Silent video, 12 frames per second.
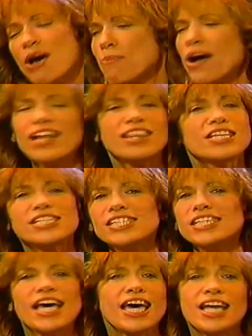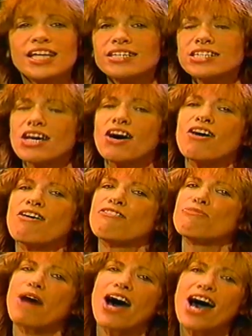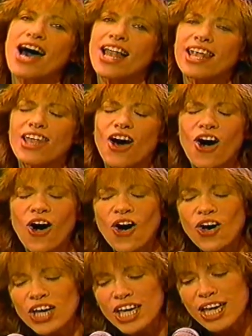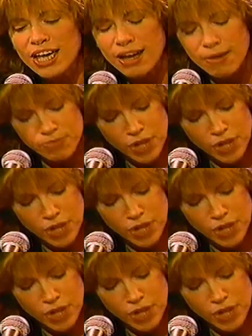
but the scent of my longing